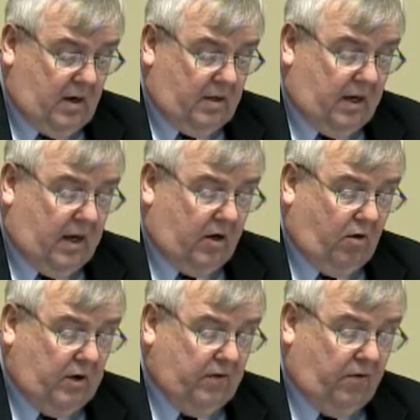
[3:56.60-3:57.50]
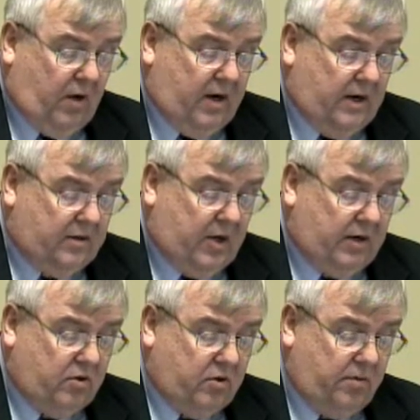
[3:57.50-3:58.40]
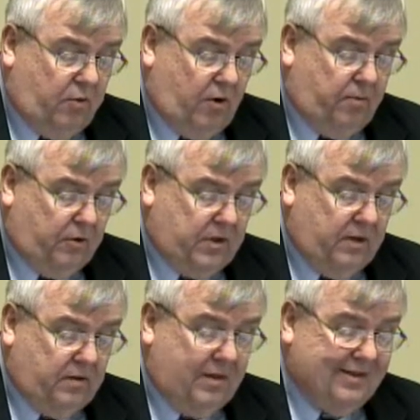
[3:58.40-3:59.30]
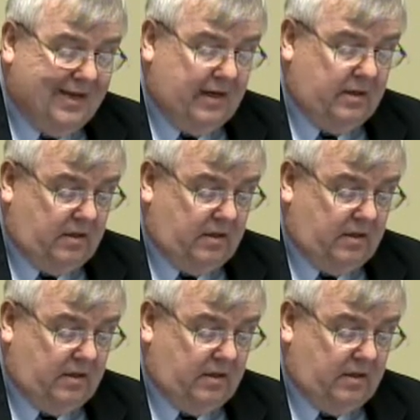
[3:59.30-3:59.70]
The increase for educational support personnel is tied to